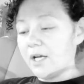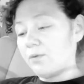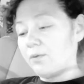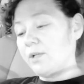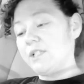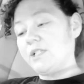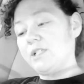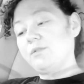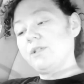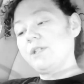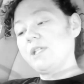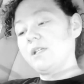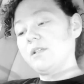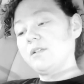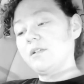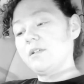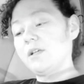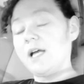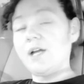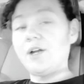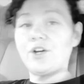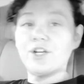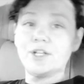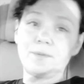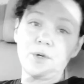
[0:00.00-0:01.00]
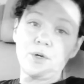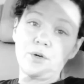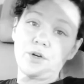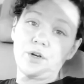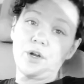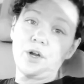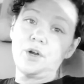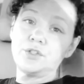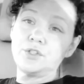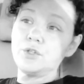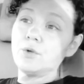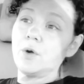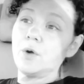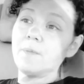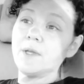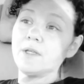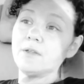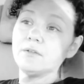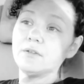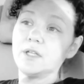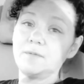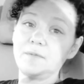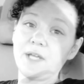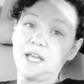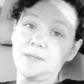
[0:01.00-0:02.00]
I don't want to deal with it. I already am too
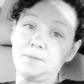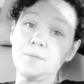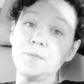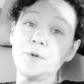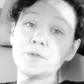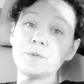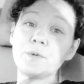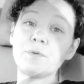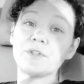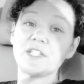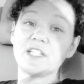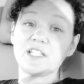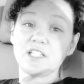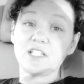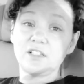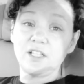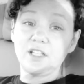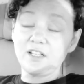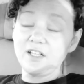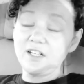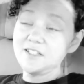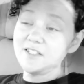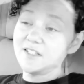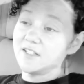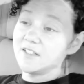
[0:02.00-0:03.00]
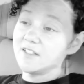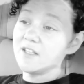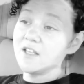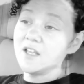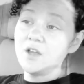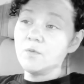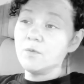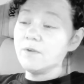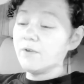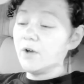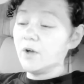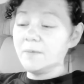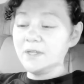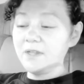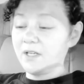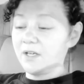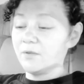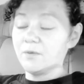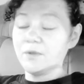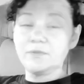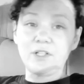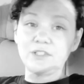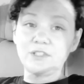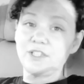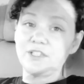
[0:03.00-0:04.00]
open, and I, most people think it's hilarious because we've all been
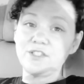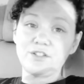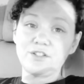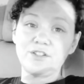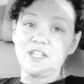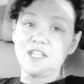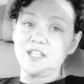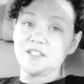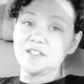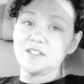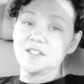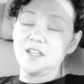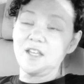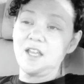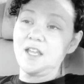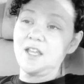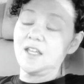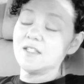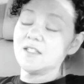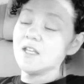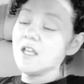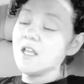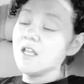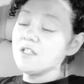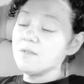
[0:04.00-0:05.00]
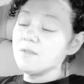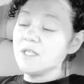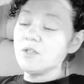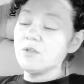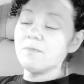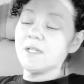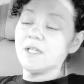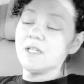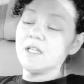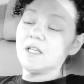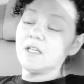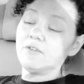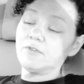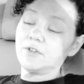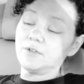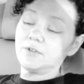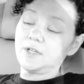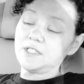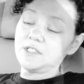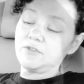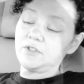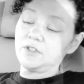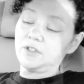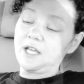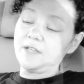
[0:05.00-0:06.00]
there. We've all done certain things, and to be humiliated for
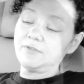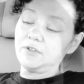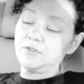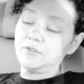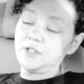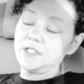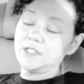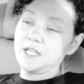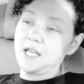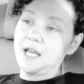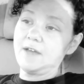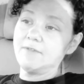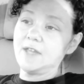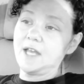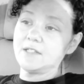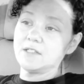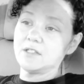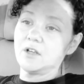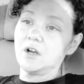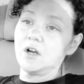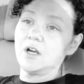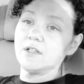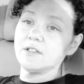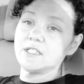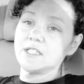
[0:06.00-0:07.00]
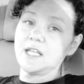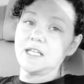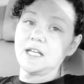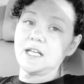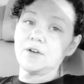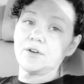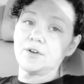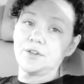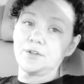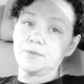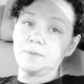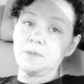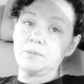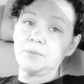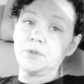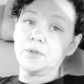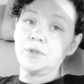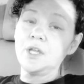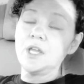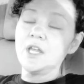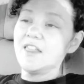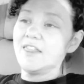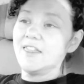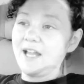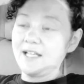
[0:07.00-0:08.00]
the rest of your life over it, to have that scar and to take it out on other
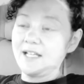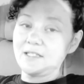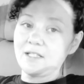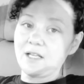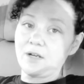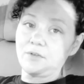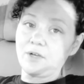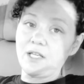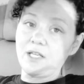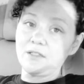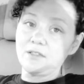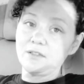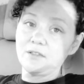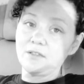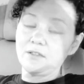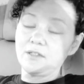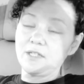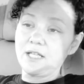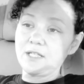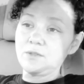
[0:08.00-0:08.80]
people, that's not right.